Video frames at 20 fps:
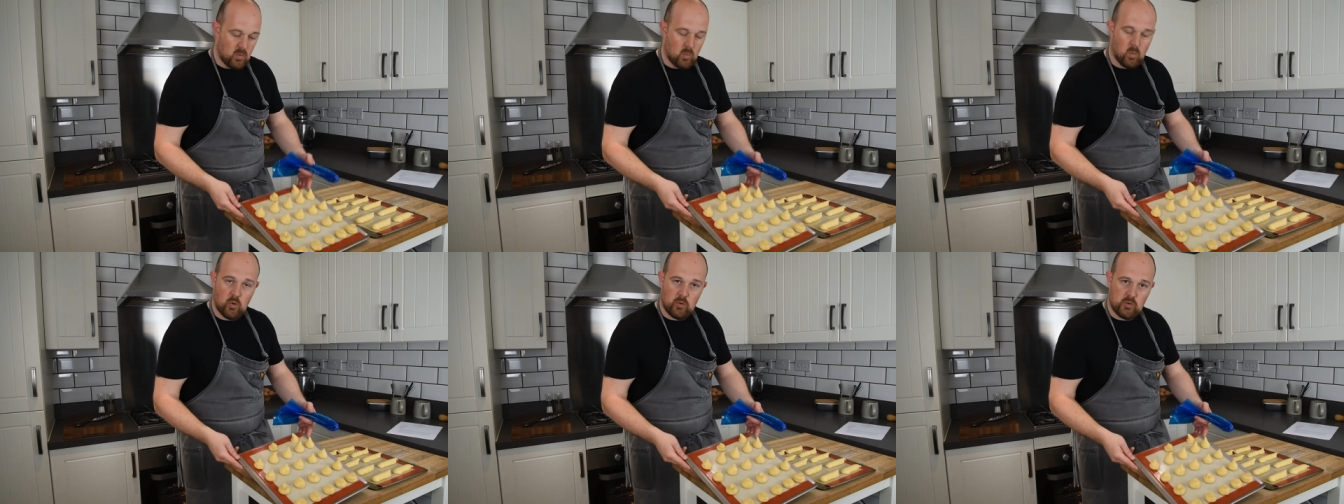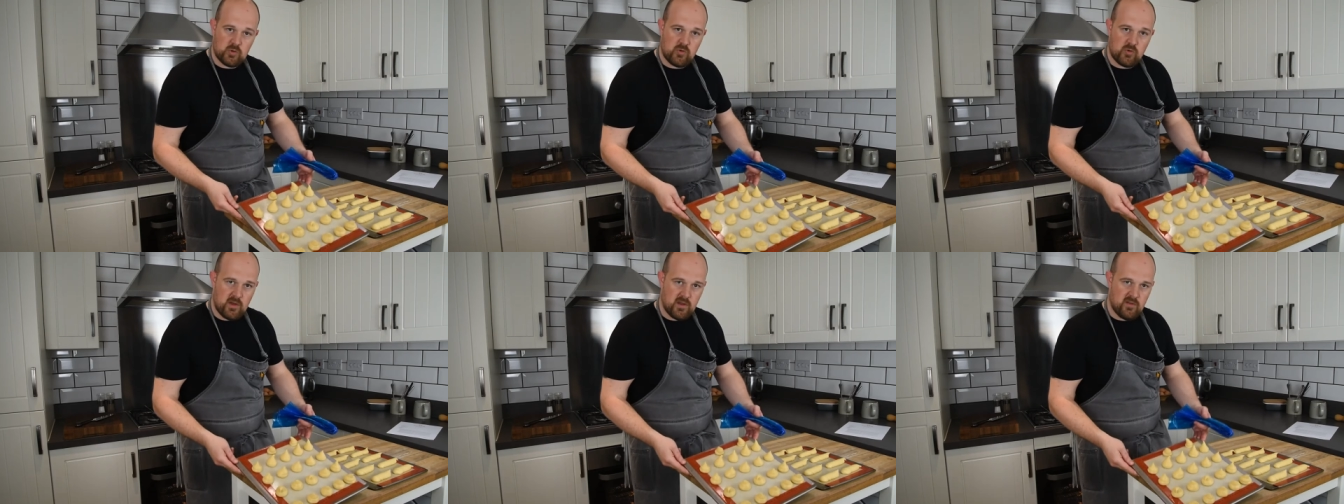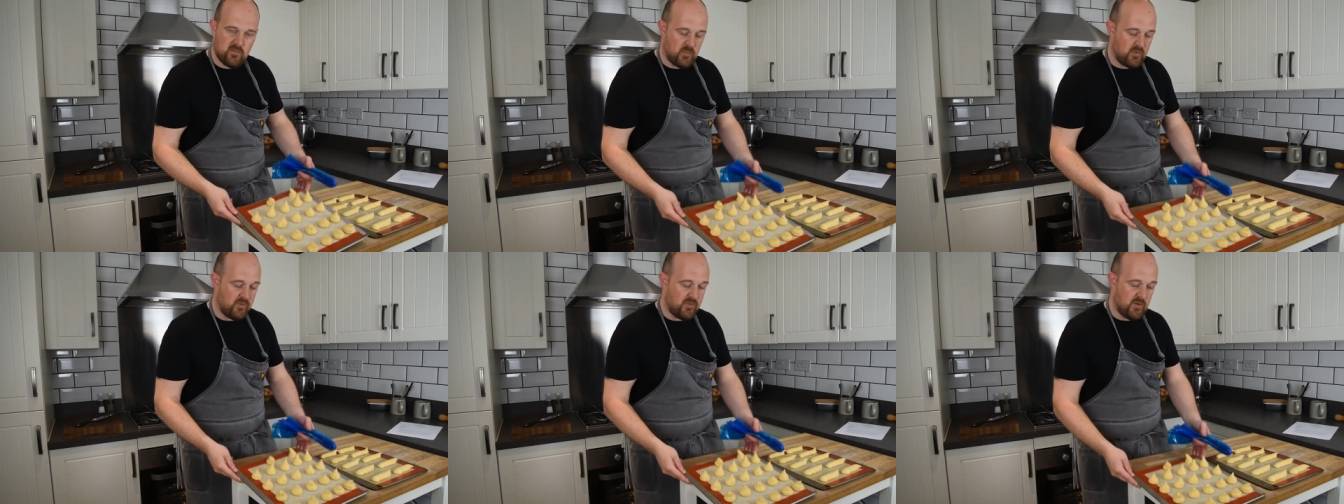one tray
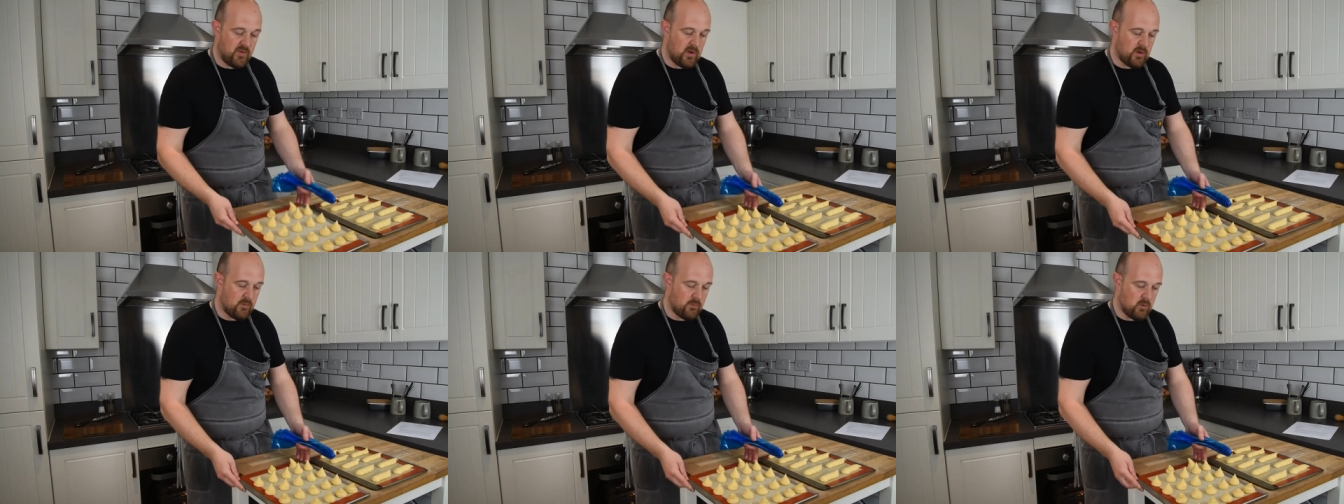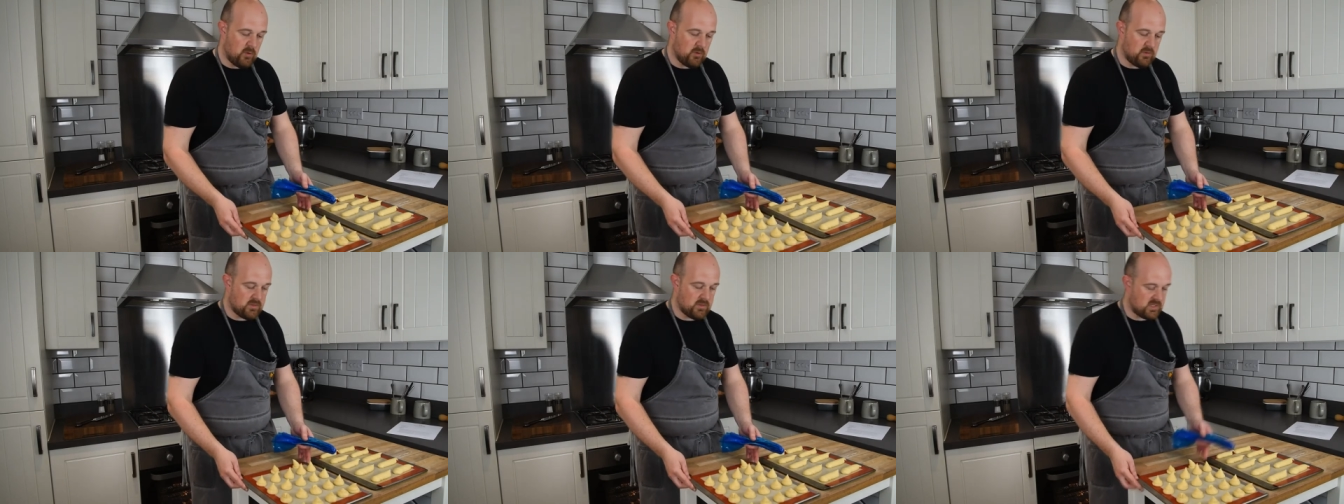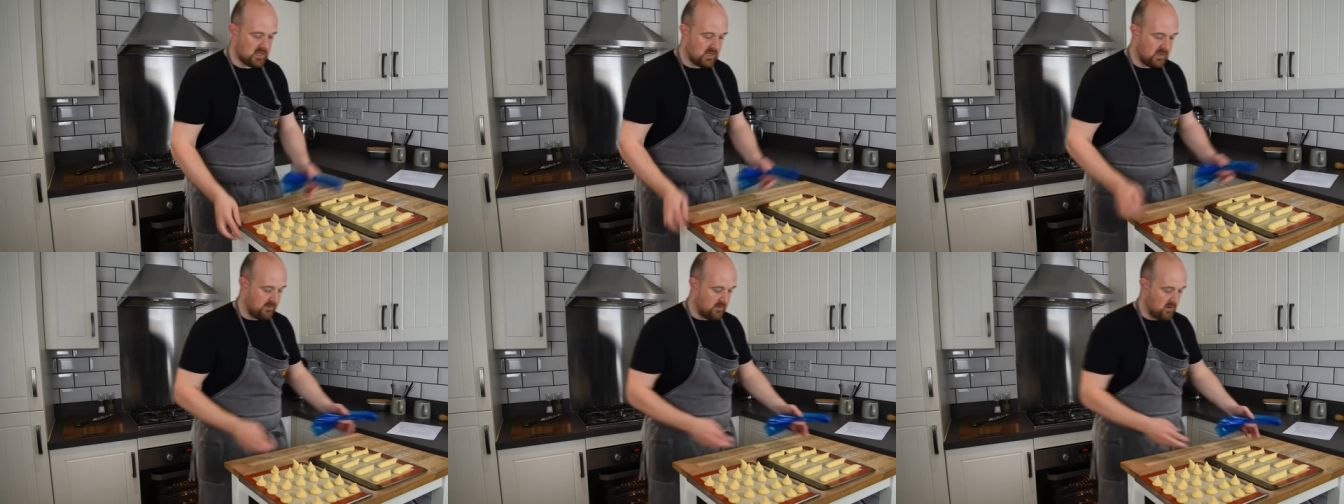of profiteroles
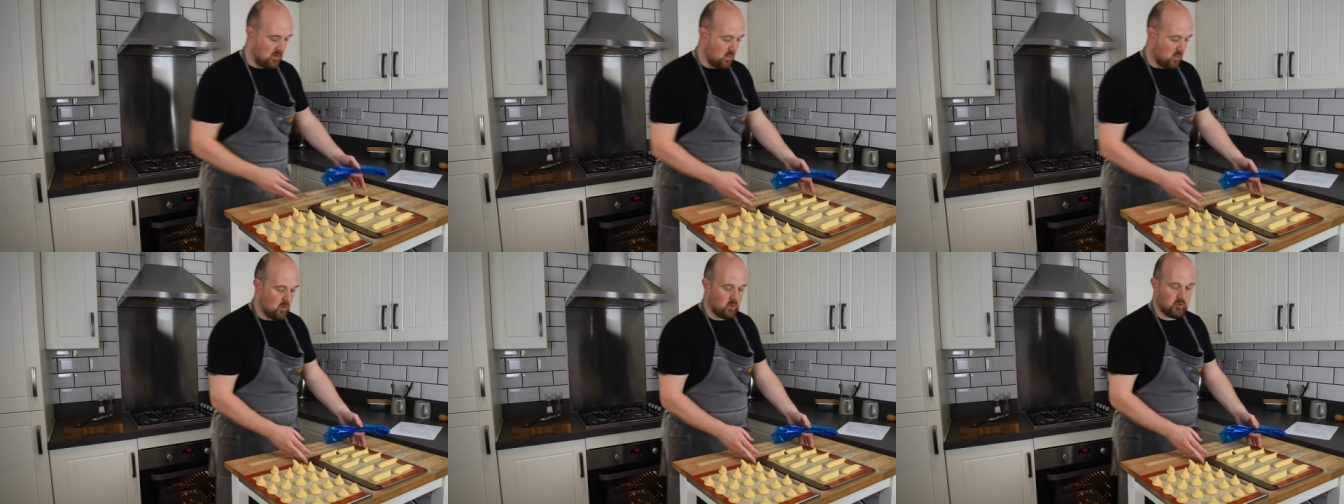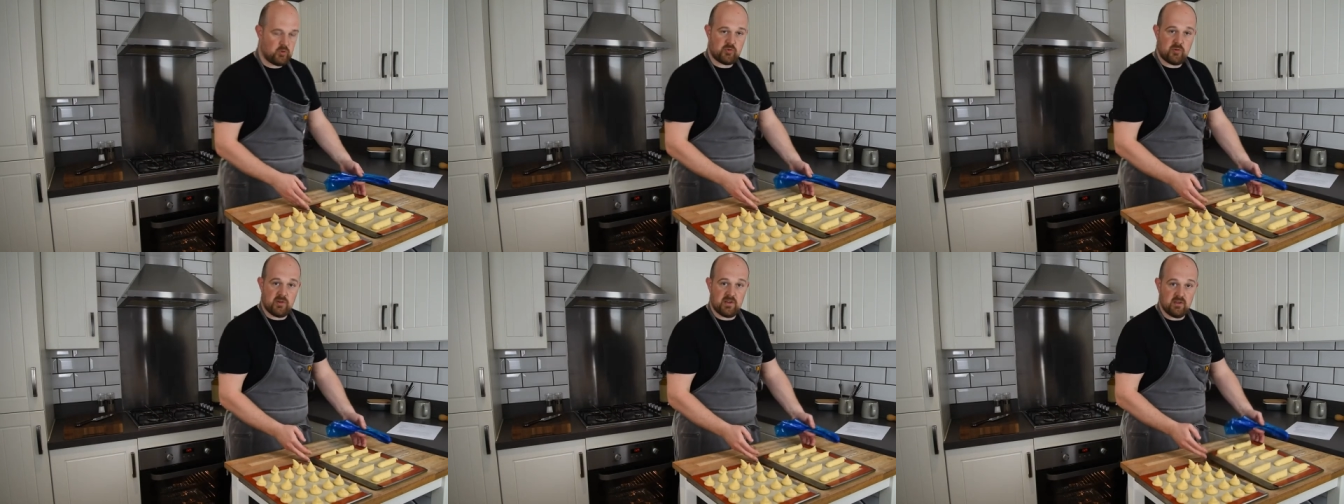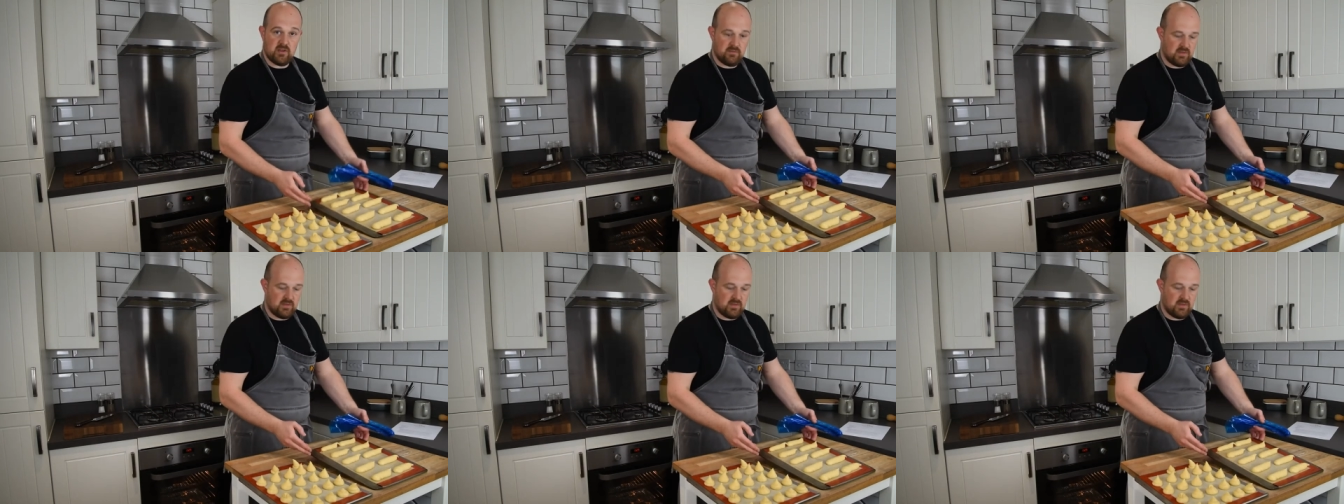and I've got one tray of